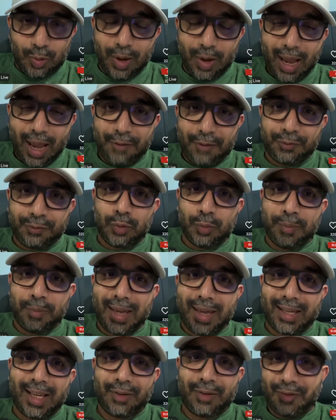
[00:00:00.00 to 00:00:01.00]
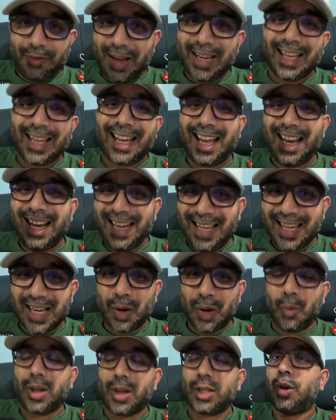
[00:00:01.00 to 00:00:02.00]
you have to make it very
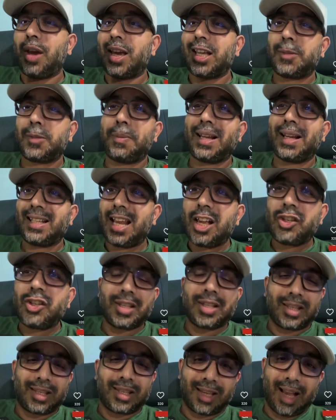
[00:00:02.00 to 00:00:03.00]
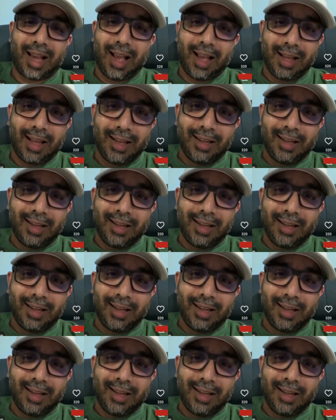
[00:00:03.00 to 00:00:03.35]
clear what your expectations are.